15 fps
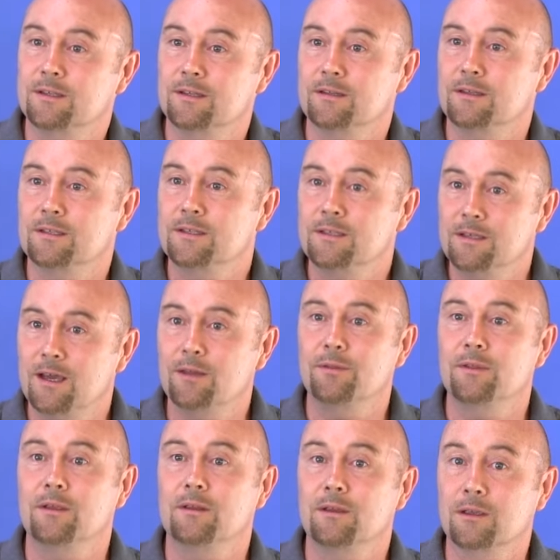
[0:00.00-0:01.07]
There's
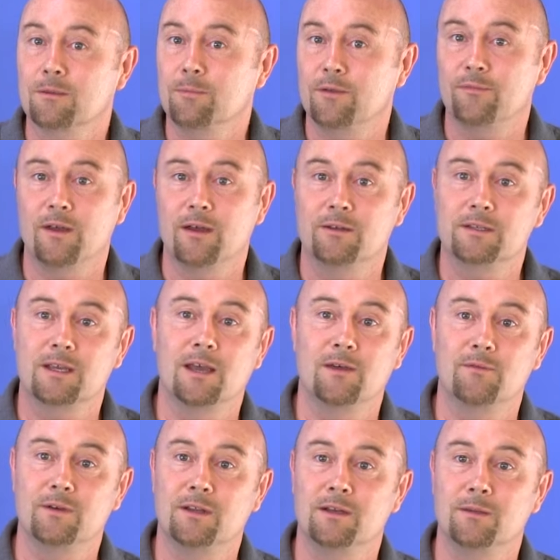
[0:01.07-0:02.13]
nothing that can be found to
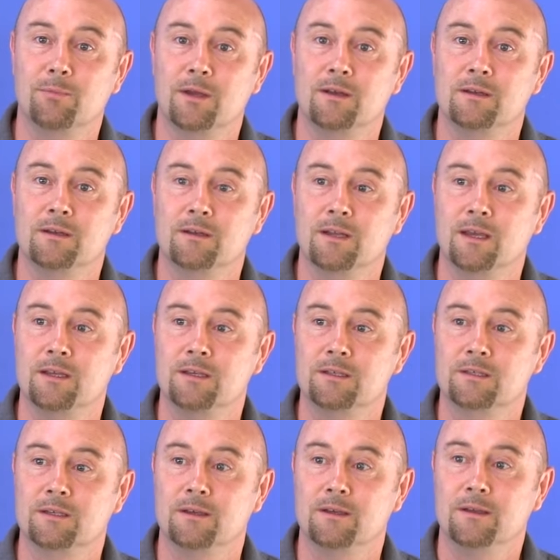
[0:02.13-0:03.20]
have an independent
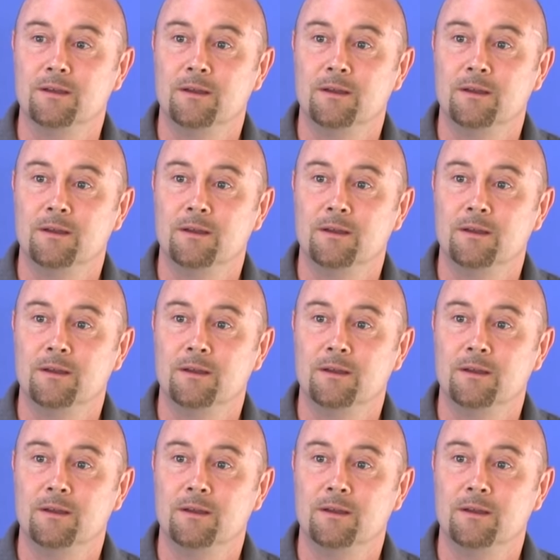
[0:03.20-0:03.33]
nature.